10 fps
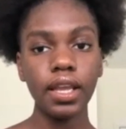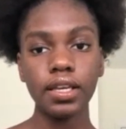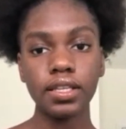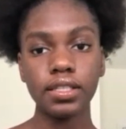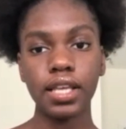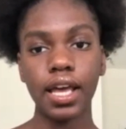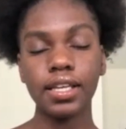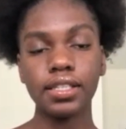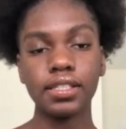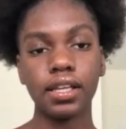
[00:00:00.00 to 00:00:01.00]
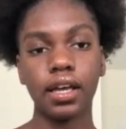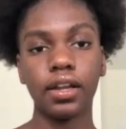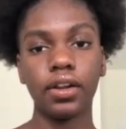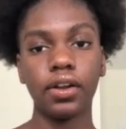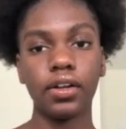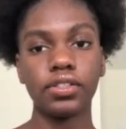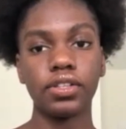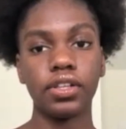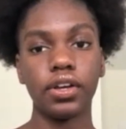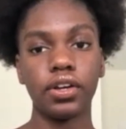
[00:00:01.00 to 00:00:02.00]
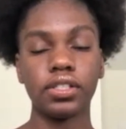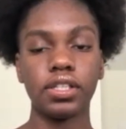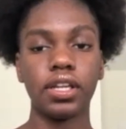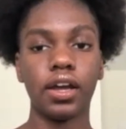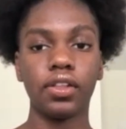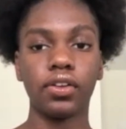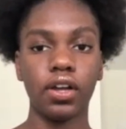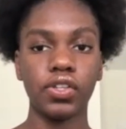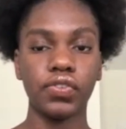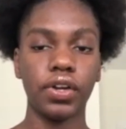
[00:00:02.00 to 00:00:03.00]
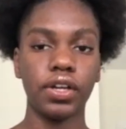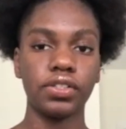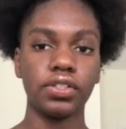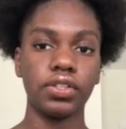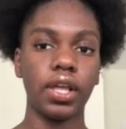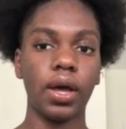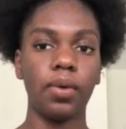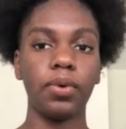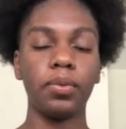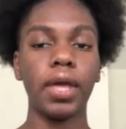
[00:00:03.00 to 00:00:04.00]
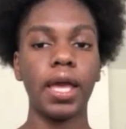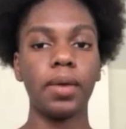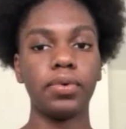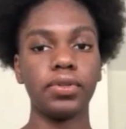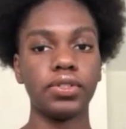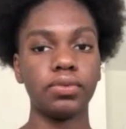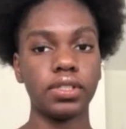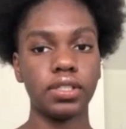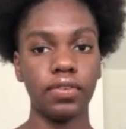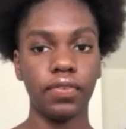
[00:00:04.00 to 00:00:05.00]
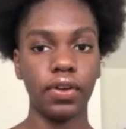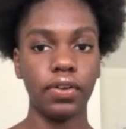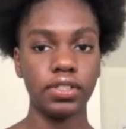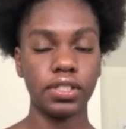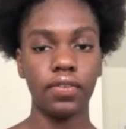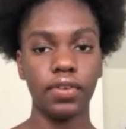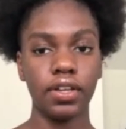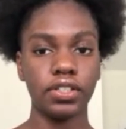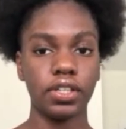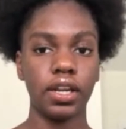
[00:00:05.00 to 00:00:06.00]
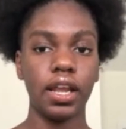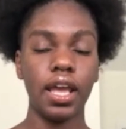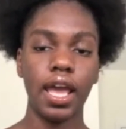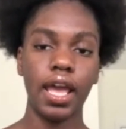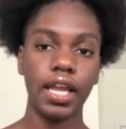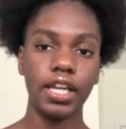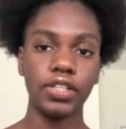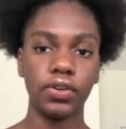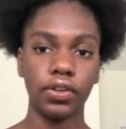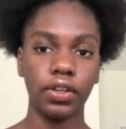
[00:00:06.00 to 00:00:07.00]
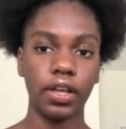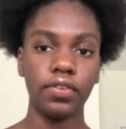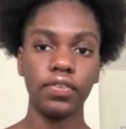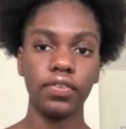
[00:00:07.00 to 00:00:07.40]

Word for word: he sent his Son onto the earth to die on the cross for us so that we'll be able to receive salvation and eternal life.